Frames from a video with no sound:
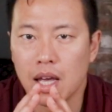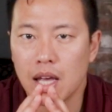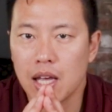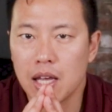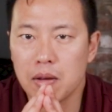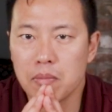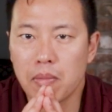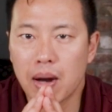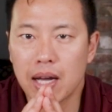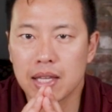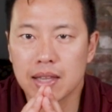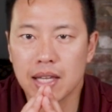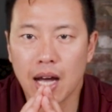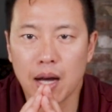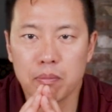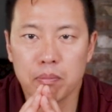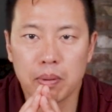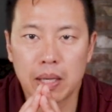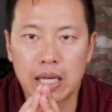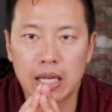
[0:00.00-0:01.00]
It might
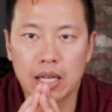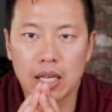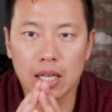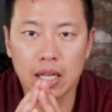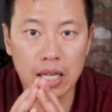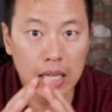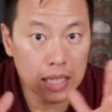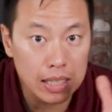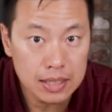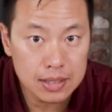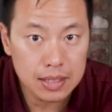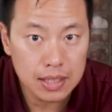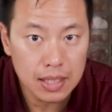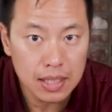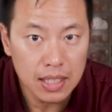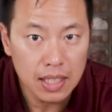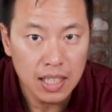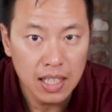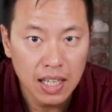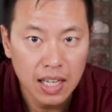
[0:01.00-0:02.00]
not be
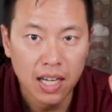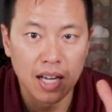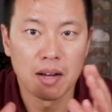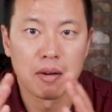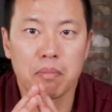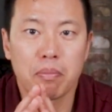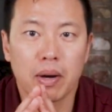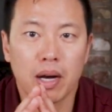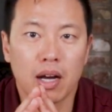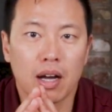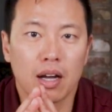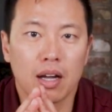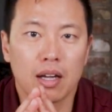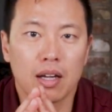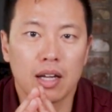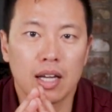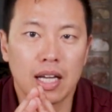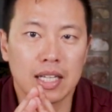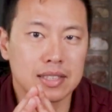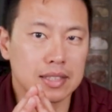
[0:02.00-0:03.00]
easy,
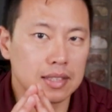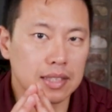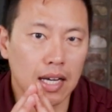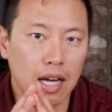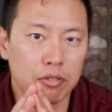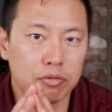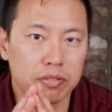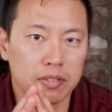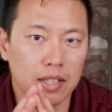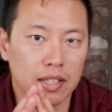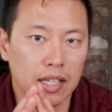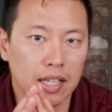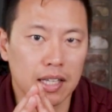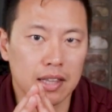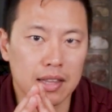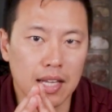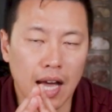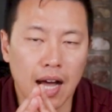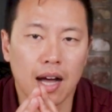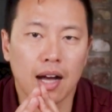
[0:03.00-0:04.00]
but it's definitely
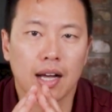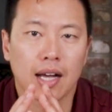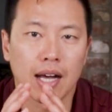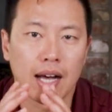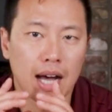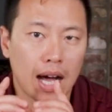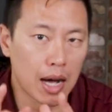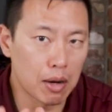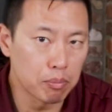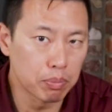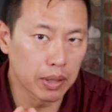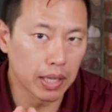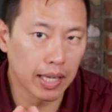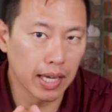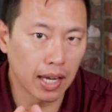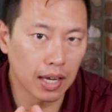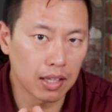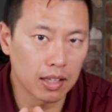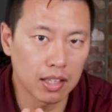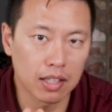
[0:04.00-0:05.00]
not
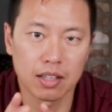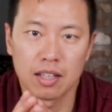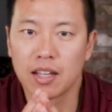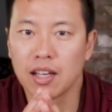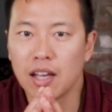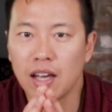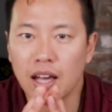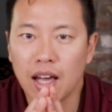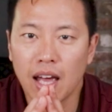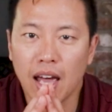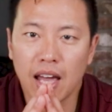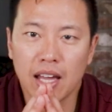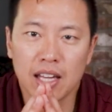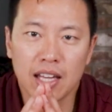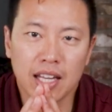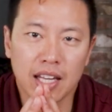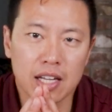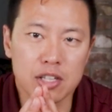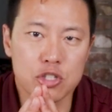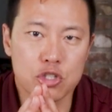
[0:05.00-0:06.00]
complicated. And
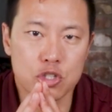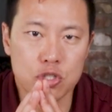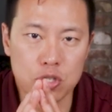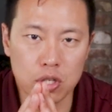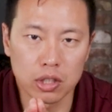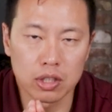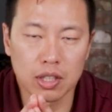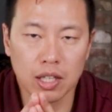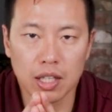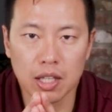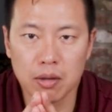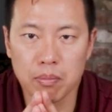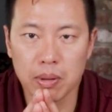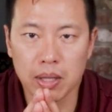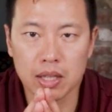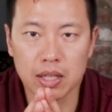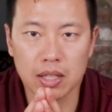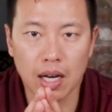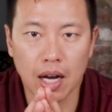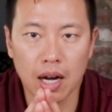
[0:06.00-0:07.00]
it can certainly
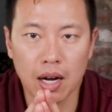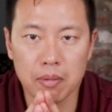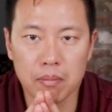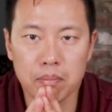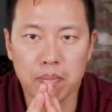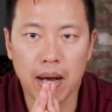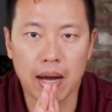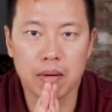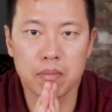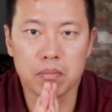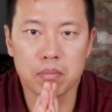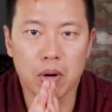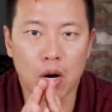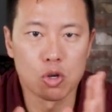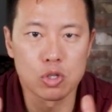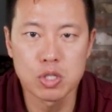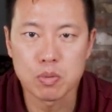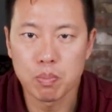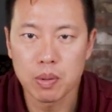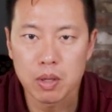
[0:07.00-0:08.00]
be done by
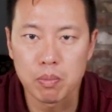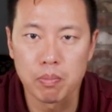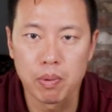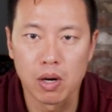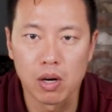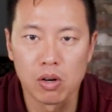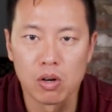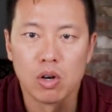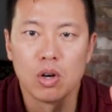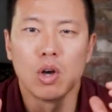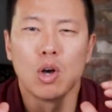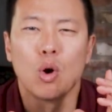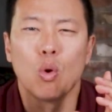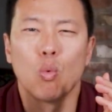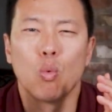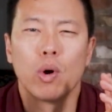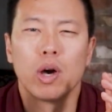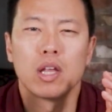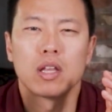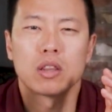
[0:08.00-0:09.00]
most people
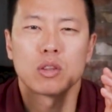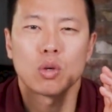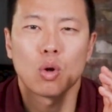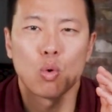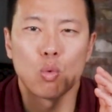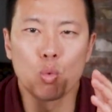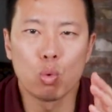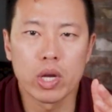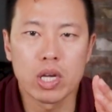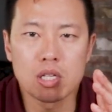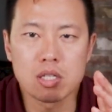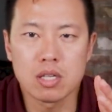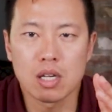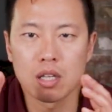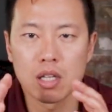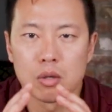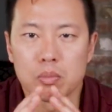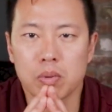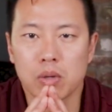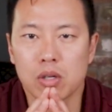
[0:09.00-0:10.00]
with
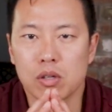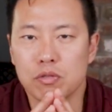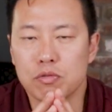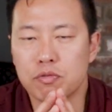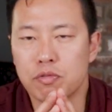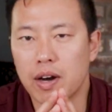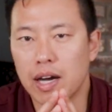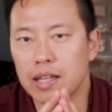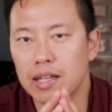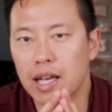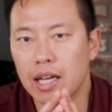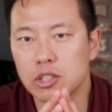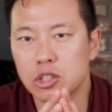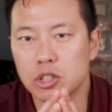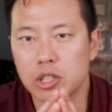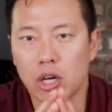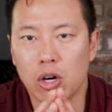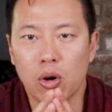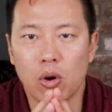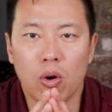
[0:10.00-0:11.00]
reasonable
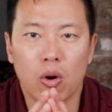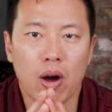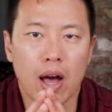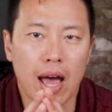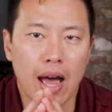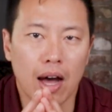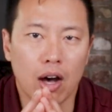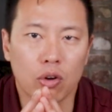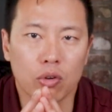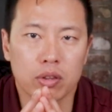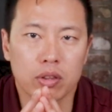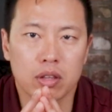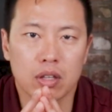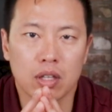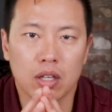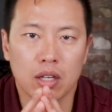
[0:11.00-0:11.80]
financial health.